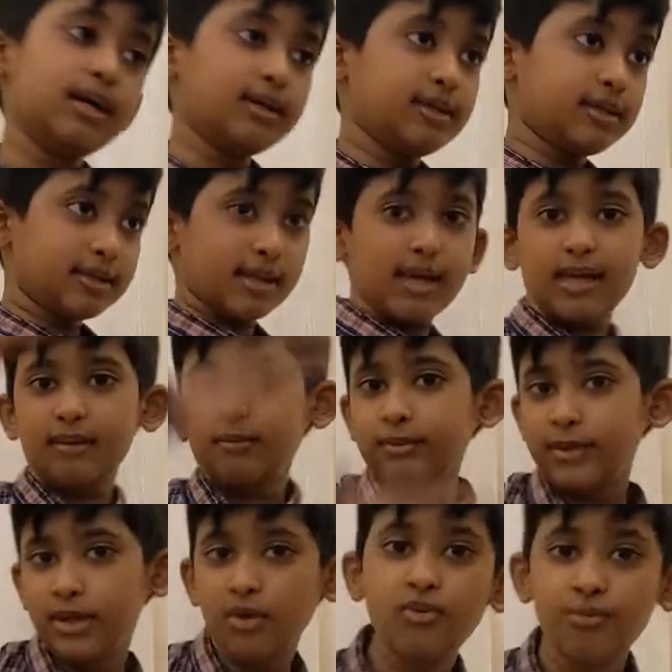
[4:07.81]
Say
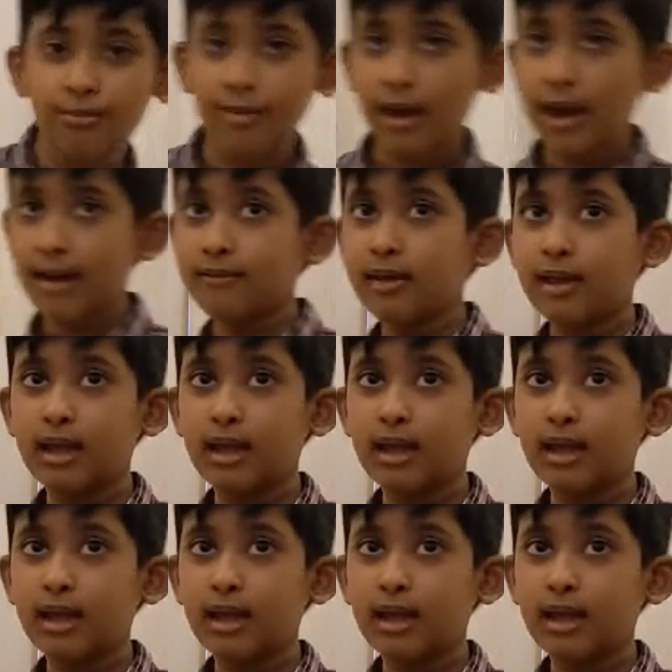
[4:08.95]
you have